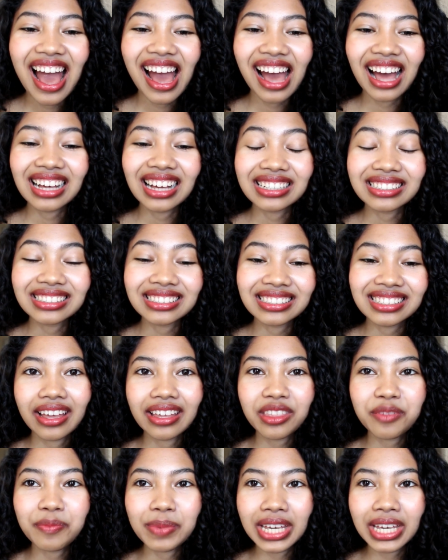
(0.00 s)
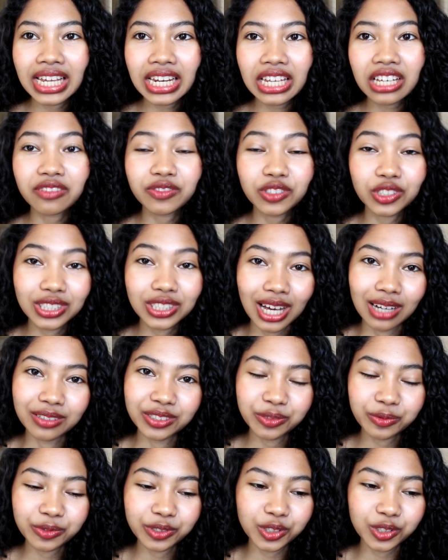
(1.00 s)
And in the beginning of
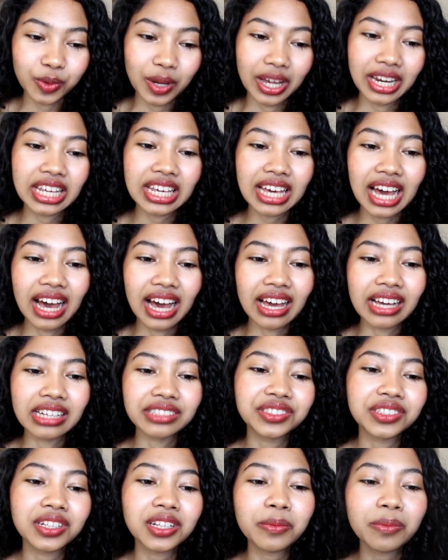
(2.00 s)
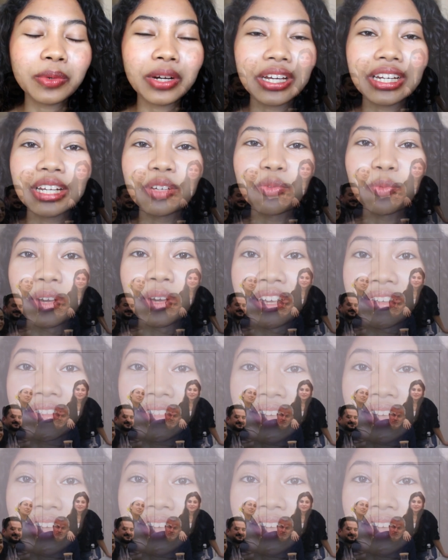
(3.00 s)
2020, I celebrated with